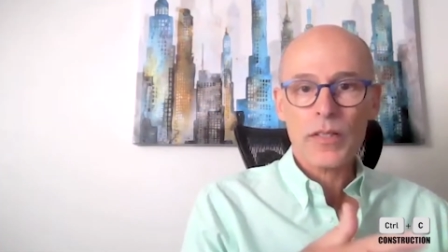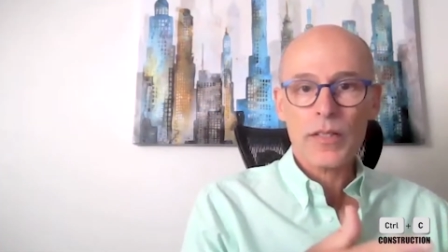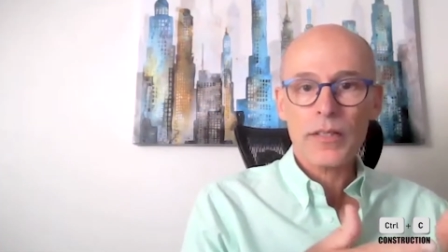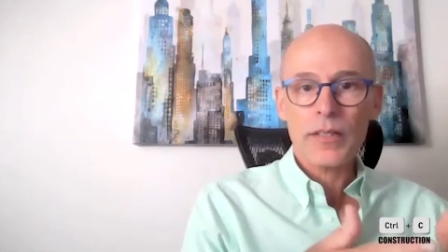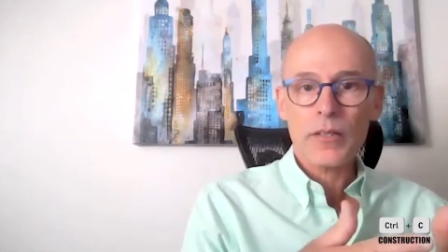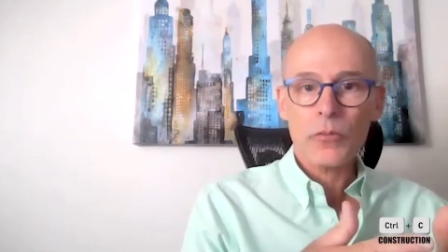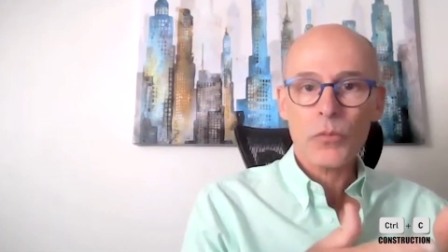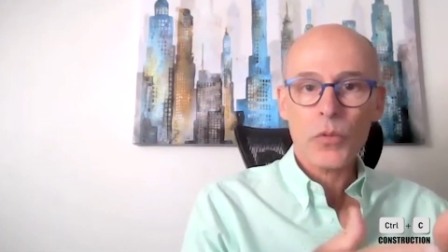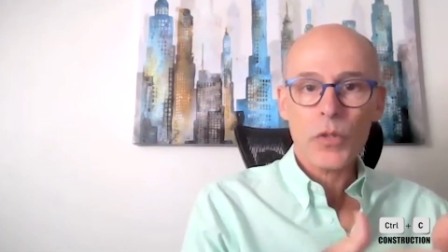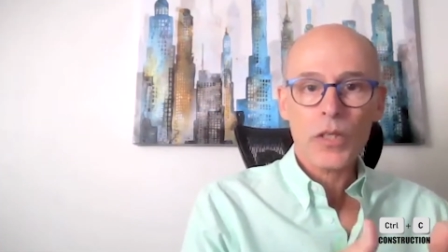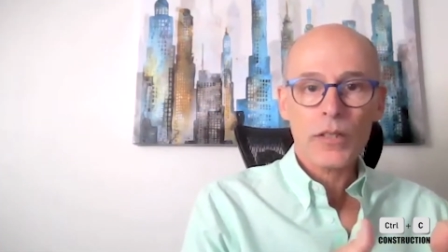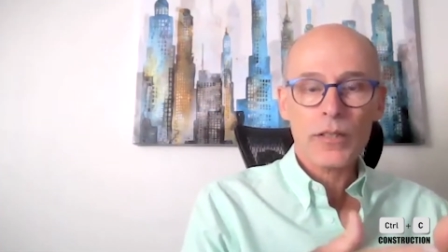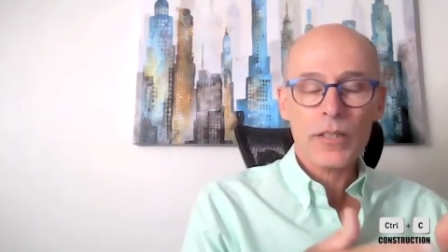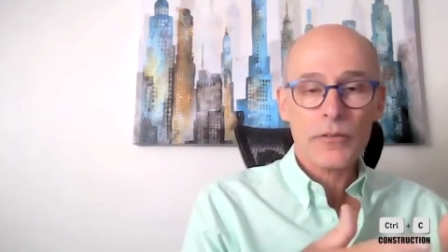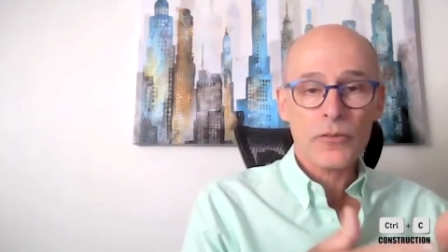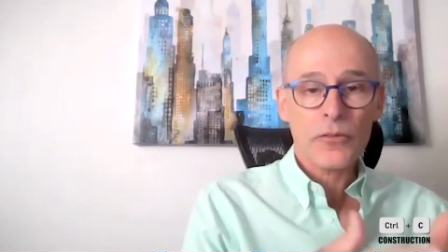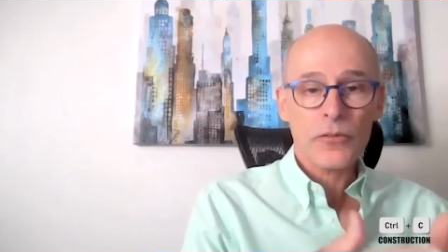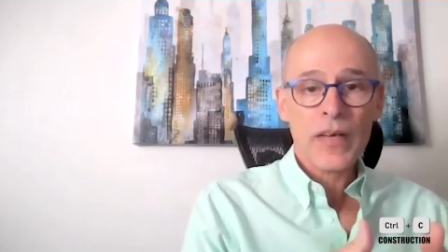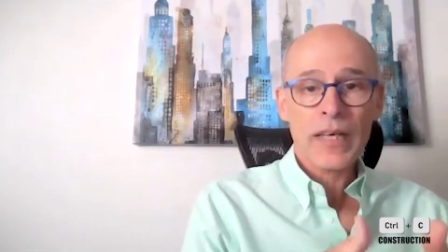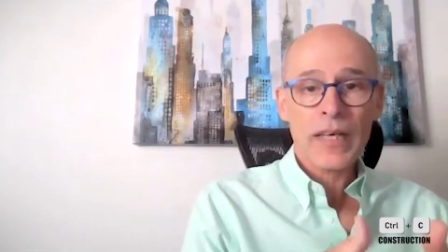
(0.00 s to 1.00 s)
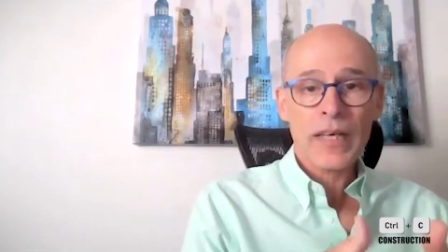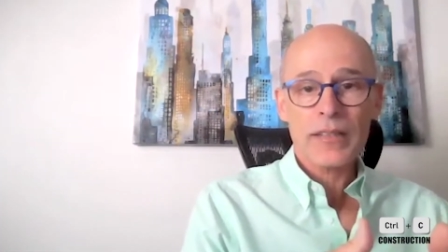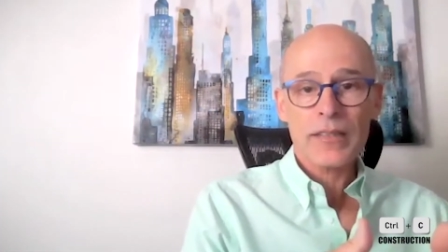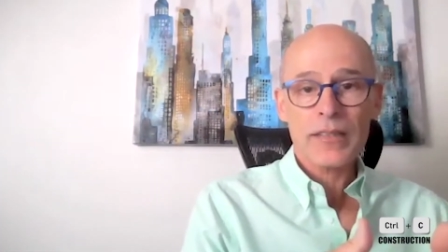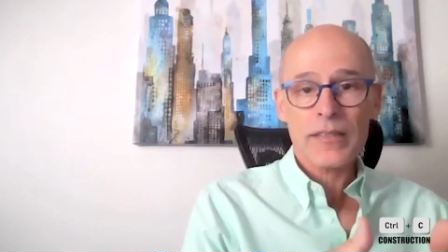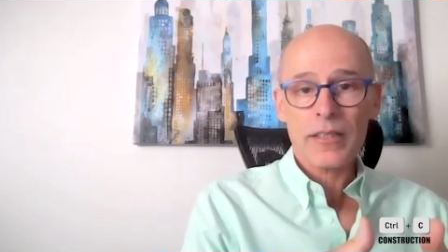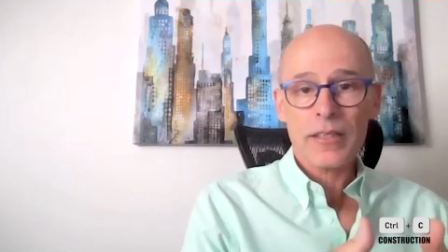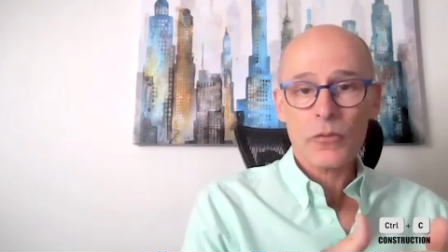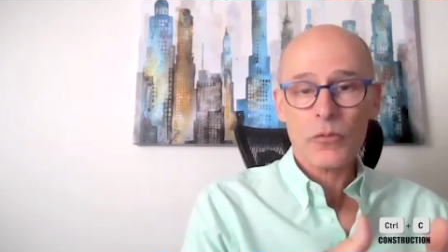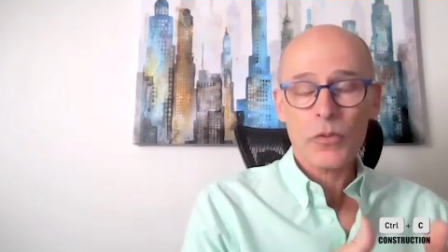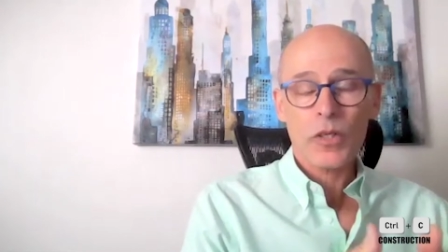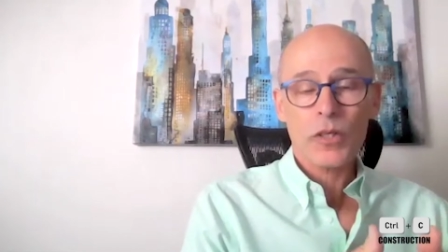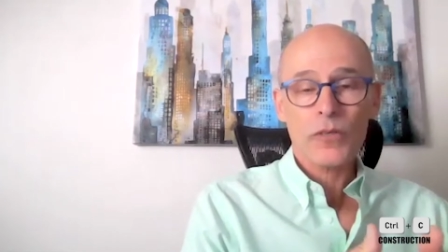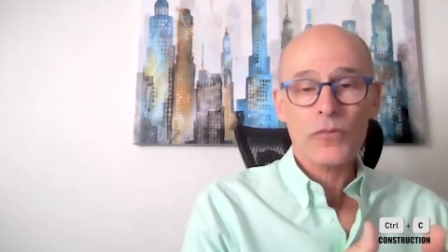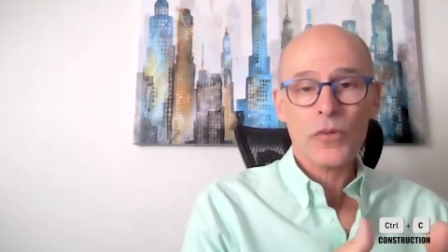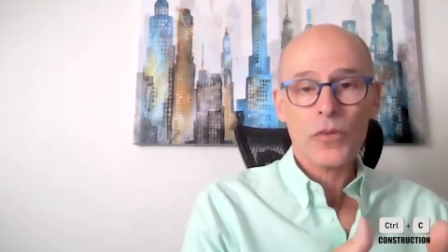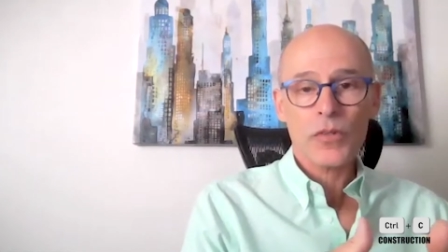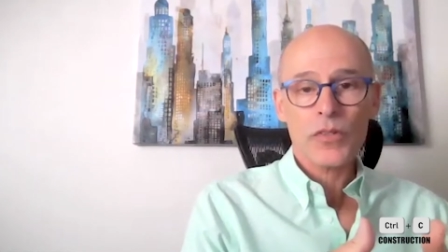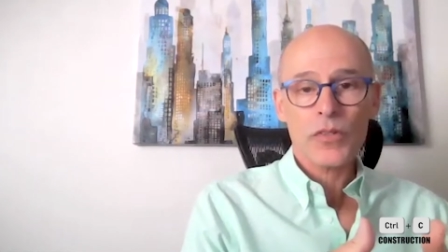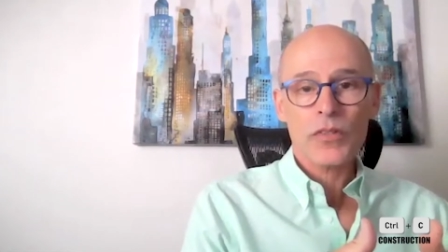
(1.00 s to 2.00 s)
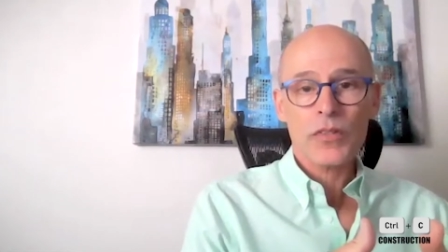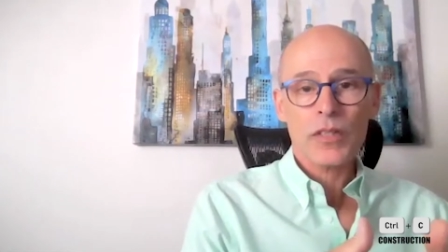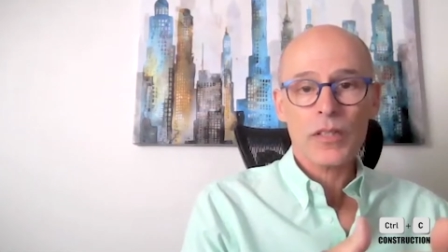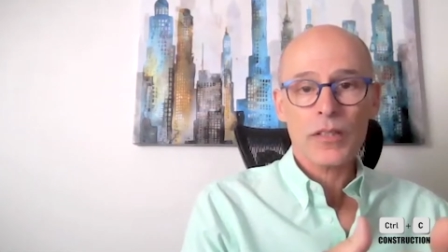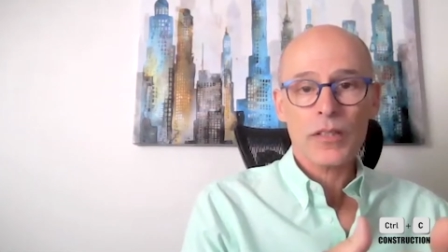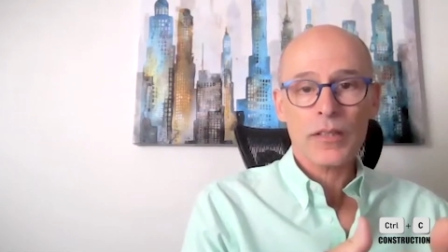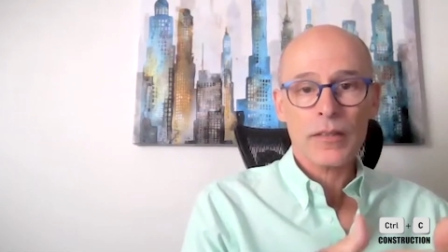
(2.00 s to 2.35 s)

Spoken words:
The fact is that the workforce